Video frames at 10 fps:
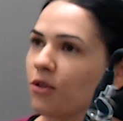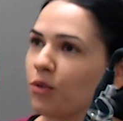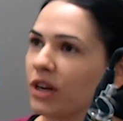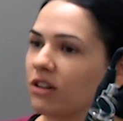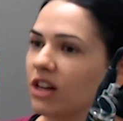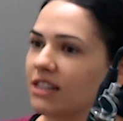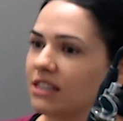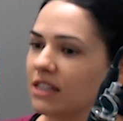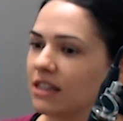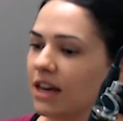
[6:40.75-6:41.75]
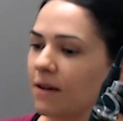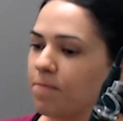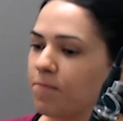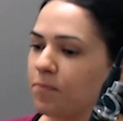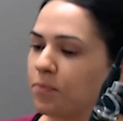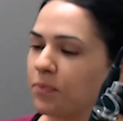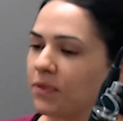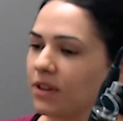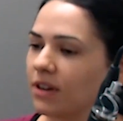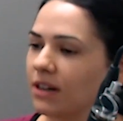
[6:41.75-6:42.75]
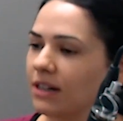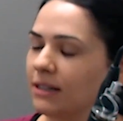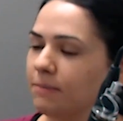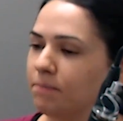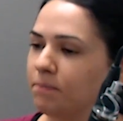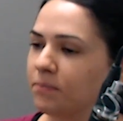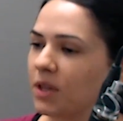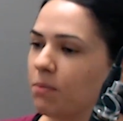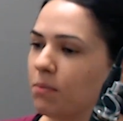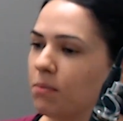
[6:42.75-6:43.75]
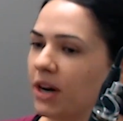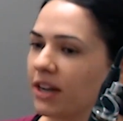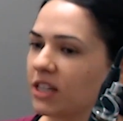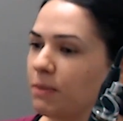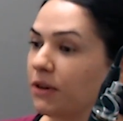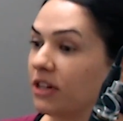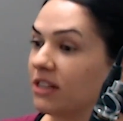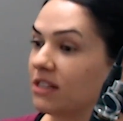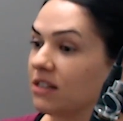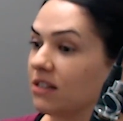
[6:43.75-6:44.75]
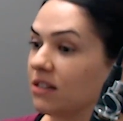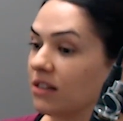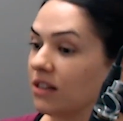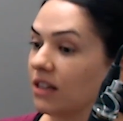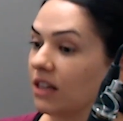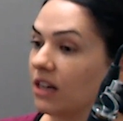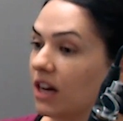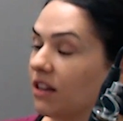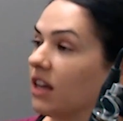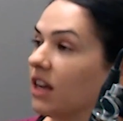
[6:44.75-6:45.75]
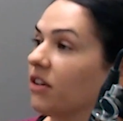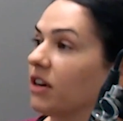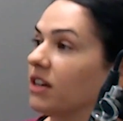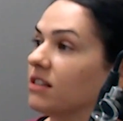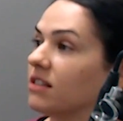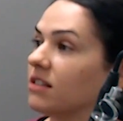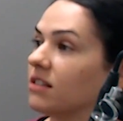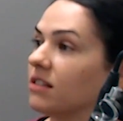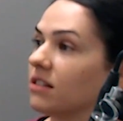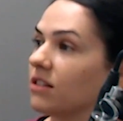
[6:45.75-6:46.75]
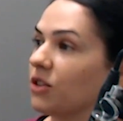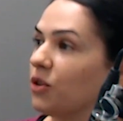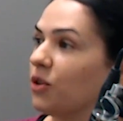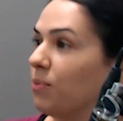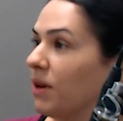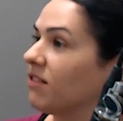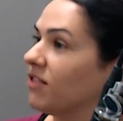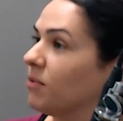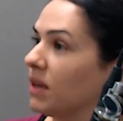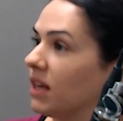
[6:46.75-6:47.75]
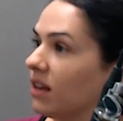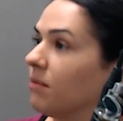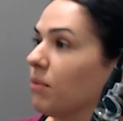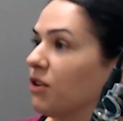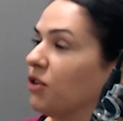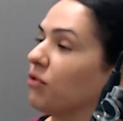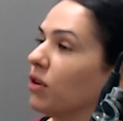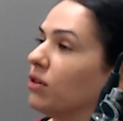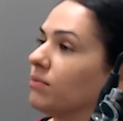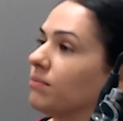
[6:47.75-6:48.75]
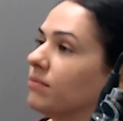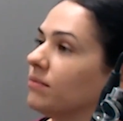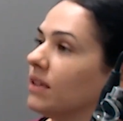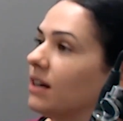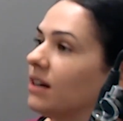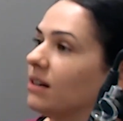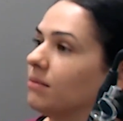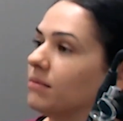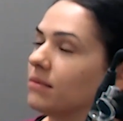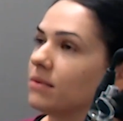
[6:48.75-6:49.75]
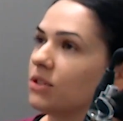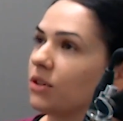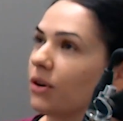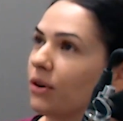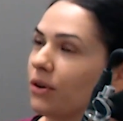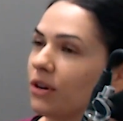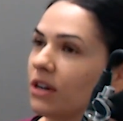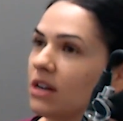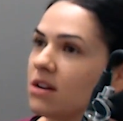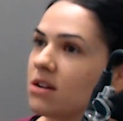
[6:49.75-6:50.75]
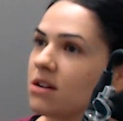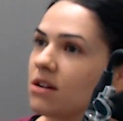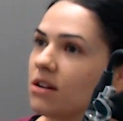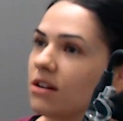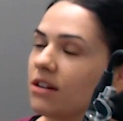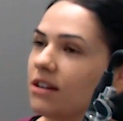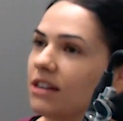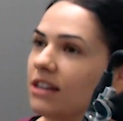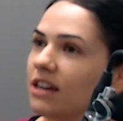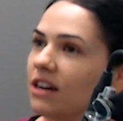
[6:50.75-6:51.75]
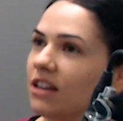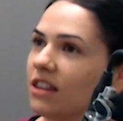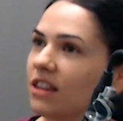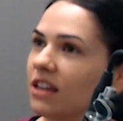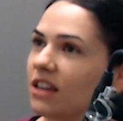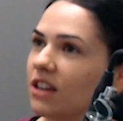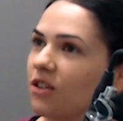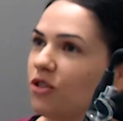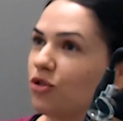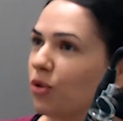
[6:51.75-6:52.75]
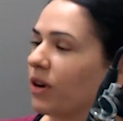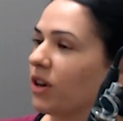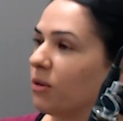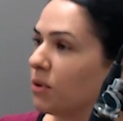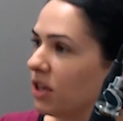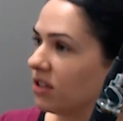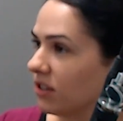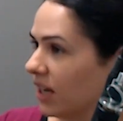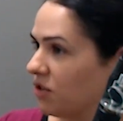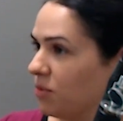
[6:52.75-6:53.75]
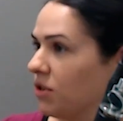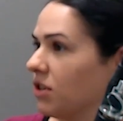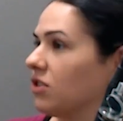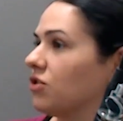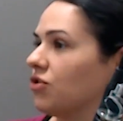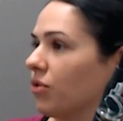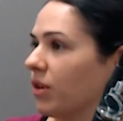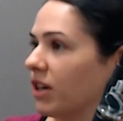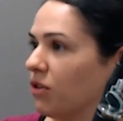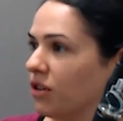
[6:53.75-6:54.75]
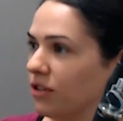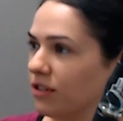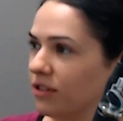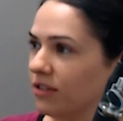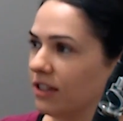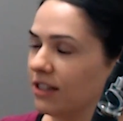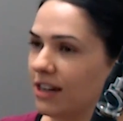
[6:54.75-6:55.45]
realizing that my experiences in other areas could benefit me in my new role. So I think drawing on personal attributes, drawing on